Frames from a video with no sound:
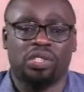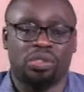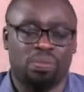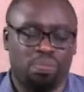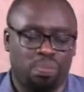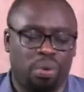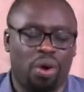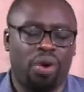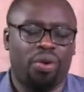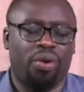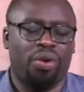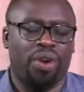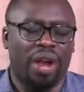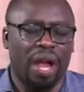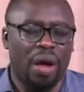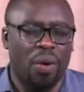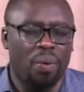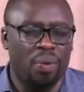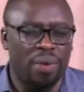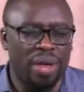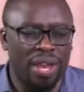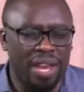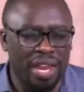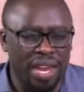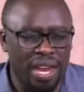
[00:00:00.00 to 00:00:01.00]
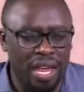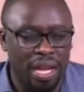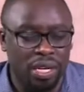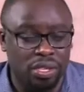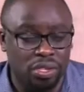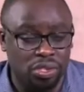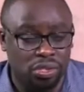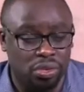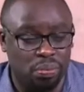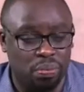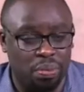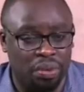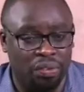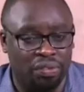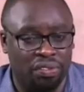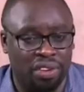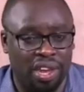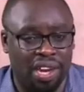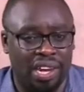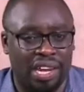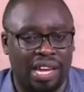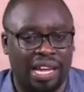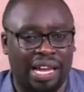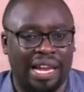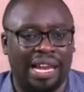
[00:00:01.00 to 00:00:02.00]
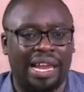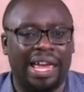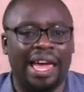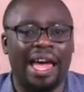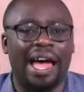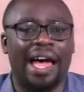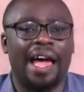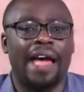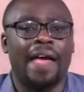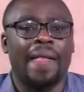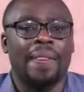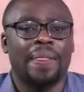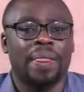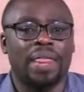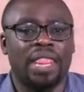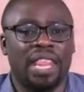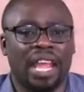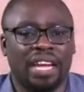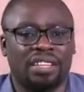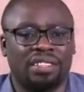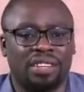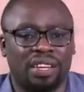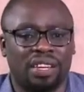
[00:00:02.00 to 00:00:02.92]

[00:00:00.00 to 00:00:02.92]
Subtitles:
borrow? Now, we need to be very clear that